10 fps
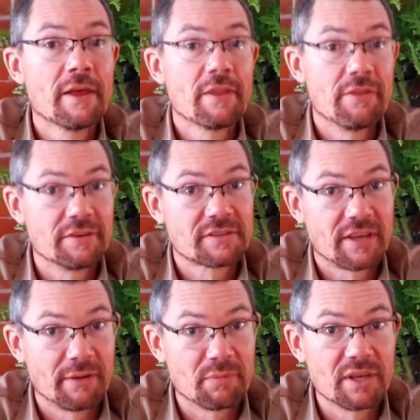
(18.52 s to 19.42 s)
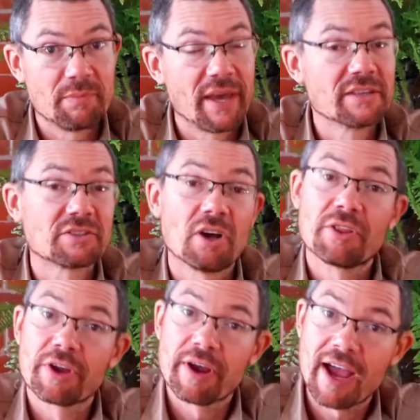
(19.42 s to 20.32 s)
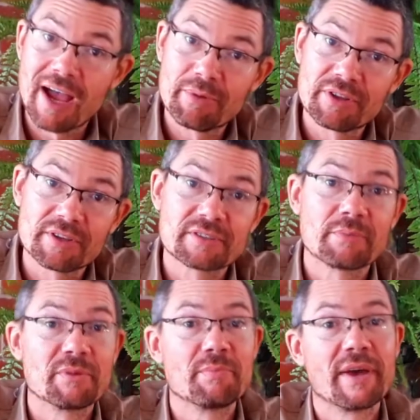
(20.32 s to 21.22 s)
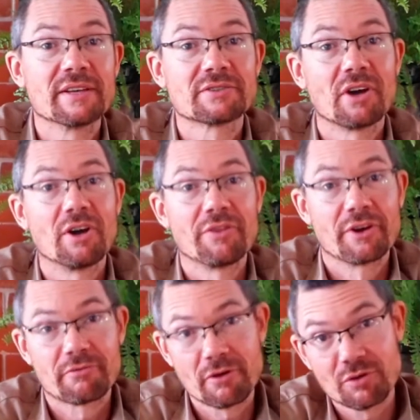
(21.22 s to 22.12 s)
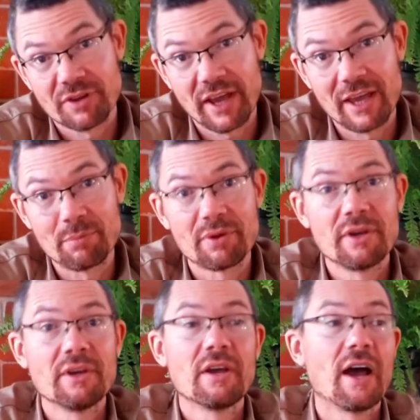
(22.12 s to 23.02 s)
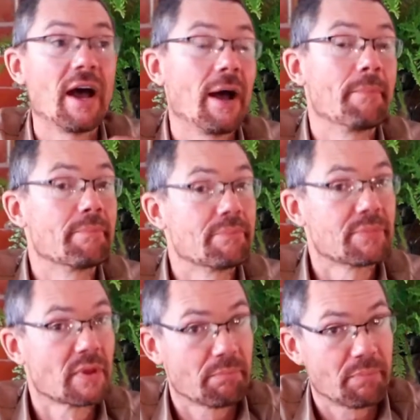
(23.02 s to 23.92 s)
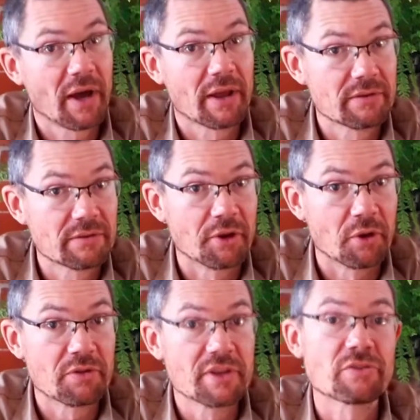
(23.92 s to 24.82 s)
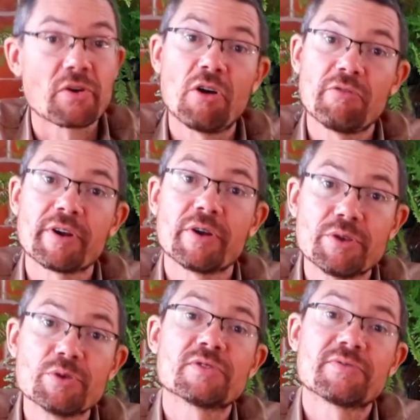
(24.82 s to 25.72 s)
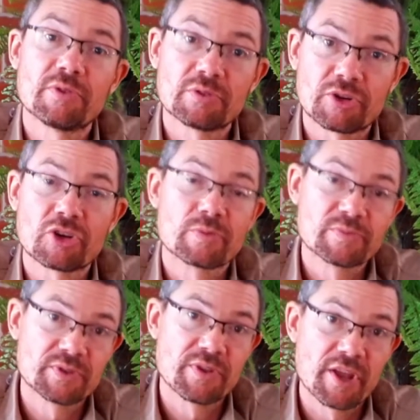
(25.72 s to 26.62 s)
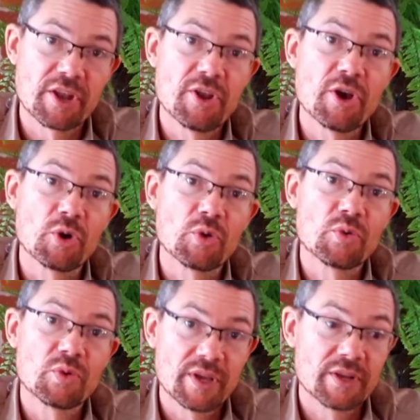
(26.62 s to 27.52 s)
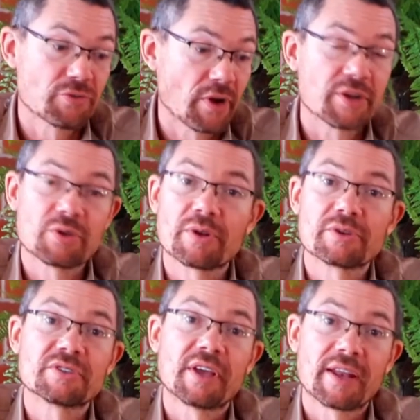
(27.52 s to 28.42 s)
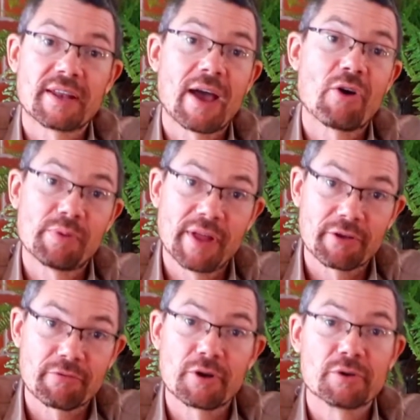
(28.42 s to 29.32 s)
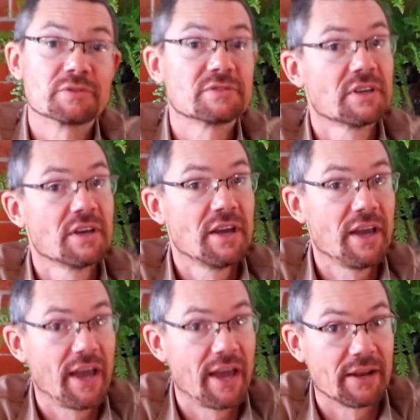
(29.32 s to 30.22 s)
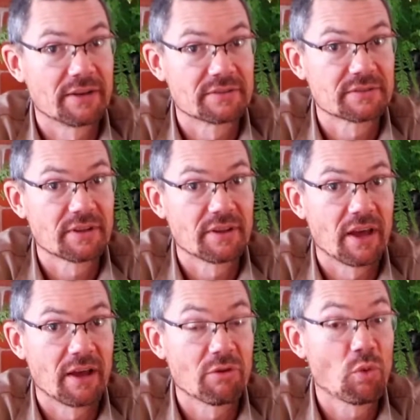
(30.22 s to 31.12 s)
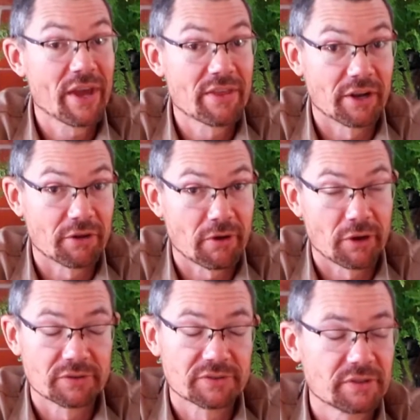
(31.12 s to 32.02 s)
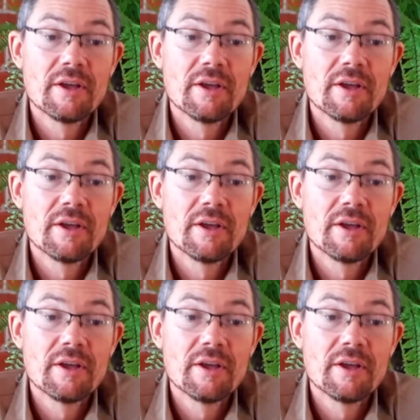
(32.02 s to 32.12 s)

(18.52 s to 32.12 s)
This can be based on their habit, this can be based on their growth type, but these are all very useful terms to then know in trying to understand how a plant grows and the way that it grows.